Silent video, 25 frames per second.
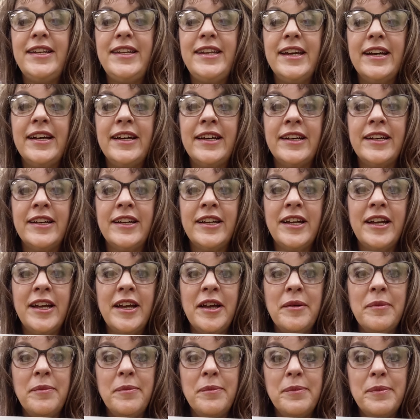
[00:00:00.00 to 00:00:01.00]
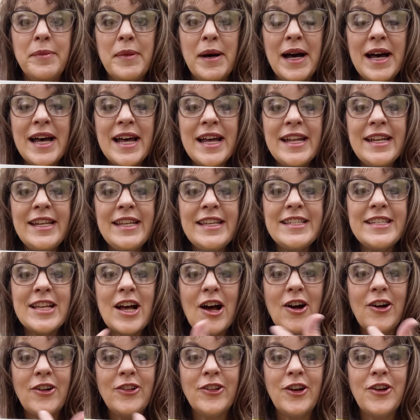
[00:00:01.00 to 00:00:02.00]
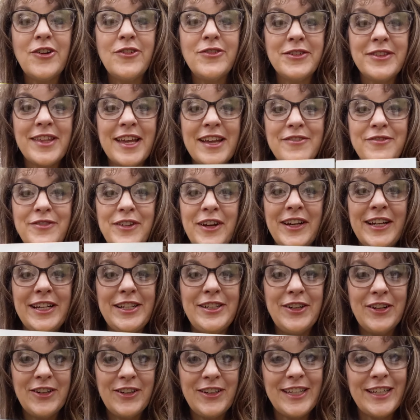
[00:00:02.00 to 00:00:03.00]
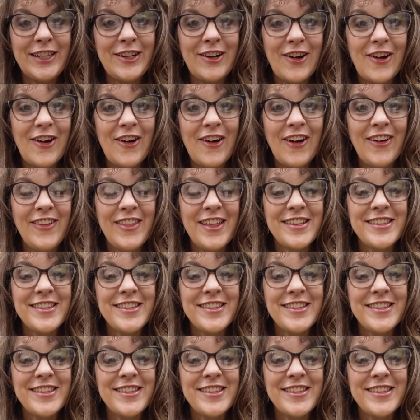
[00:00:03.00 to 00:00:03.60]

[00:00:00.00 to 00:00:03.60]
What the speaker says: D. Mud is all over that very dirty car.